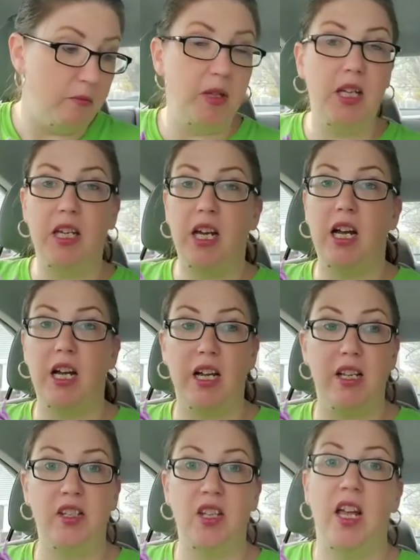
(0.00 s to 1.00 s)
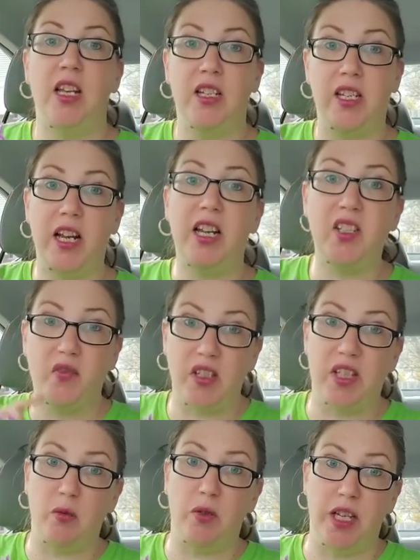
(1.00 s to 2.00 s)
Because today's
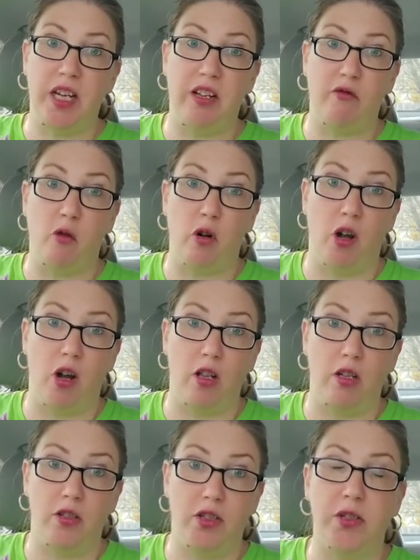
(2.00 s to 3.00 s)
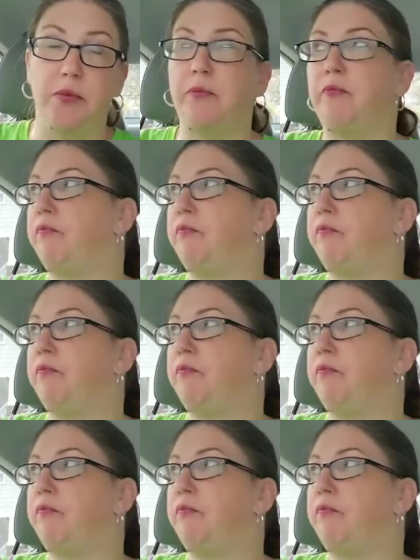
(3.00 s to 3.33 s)
visit was $84.